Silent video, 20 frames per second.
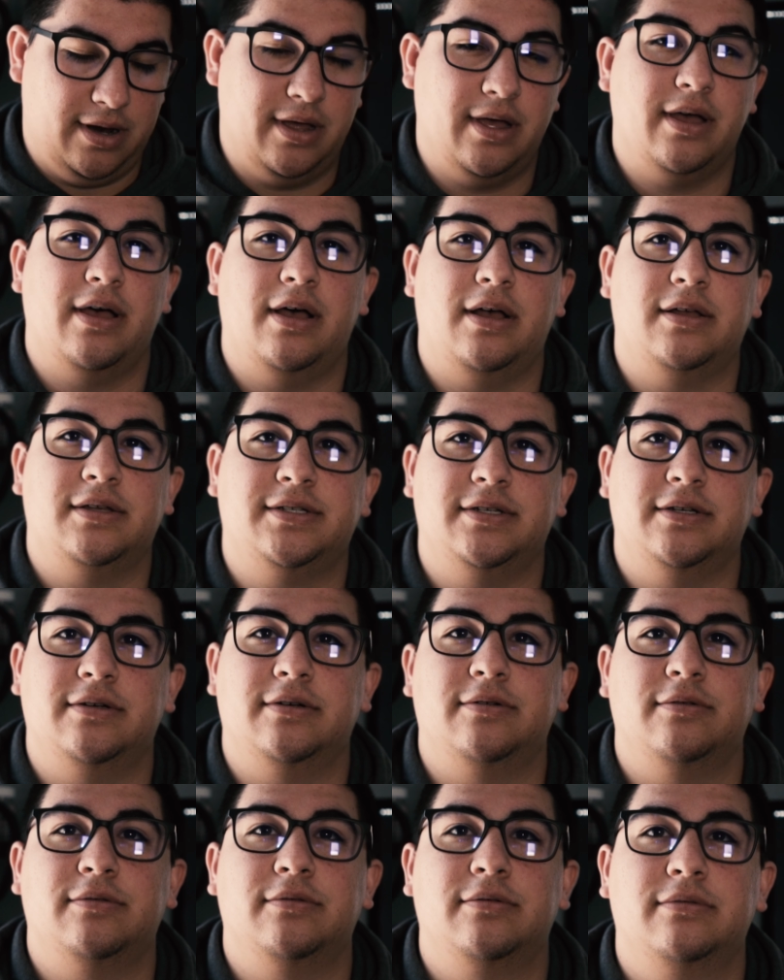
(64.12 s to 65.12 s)

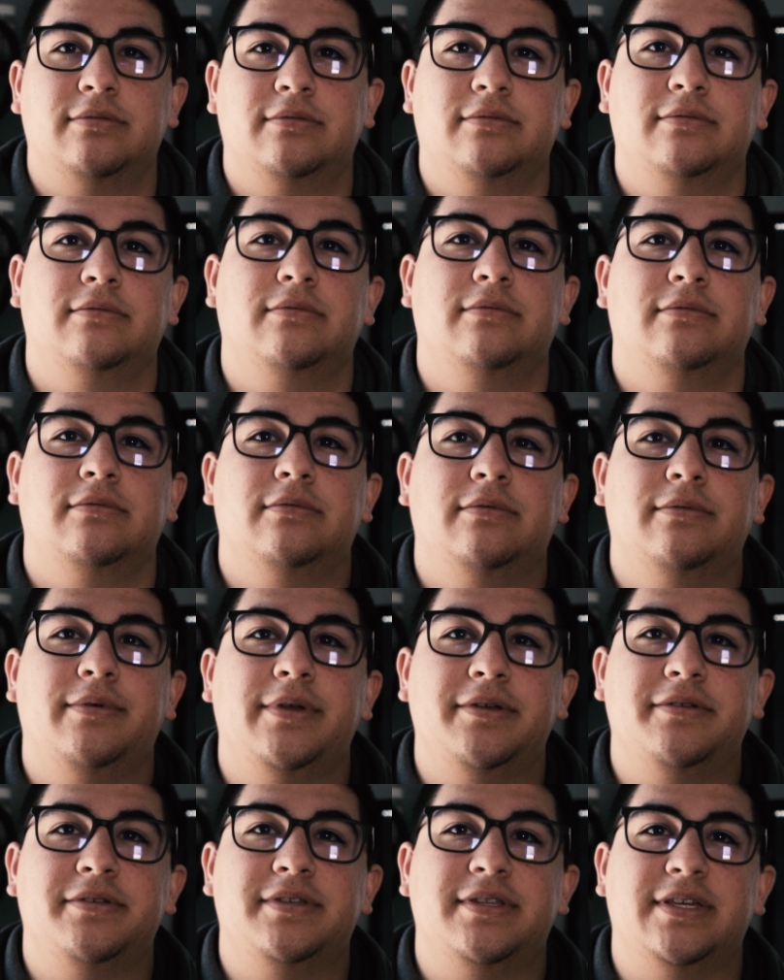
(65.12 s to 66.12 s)
also
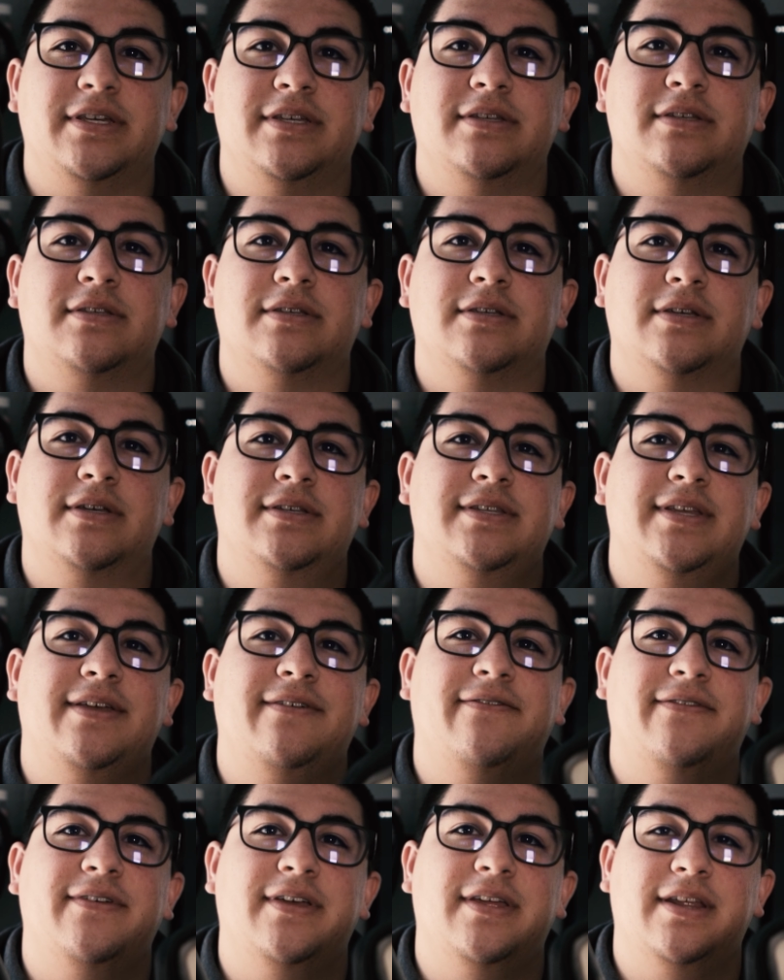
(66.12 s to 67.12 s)
we use these because they
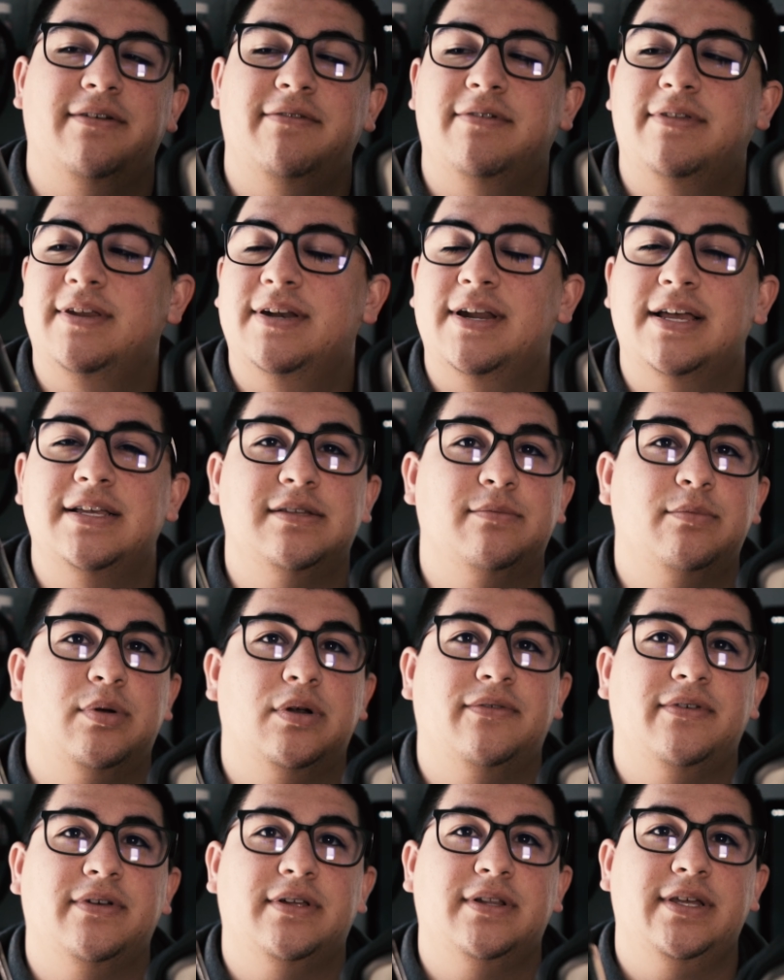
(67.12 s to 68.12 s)
fit everything nice and
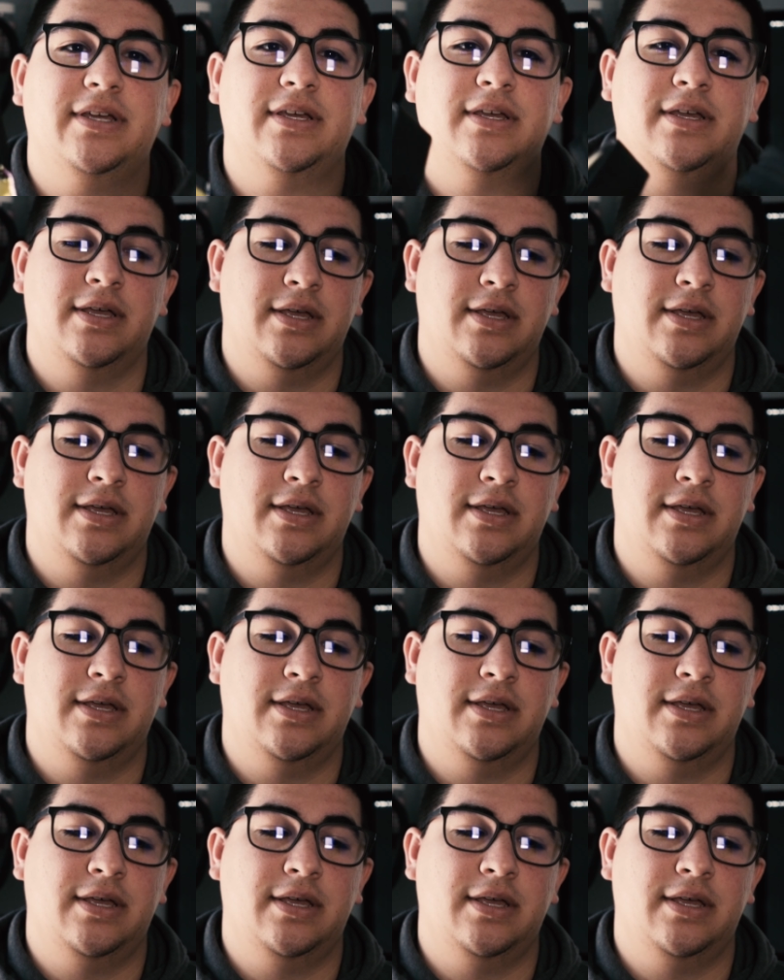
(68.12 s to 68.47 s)
perfectly.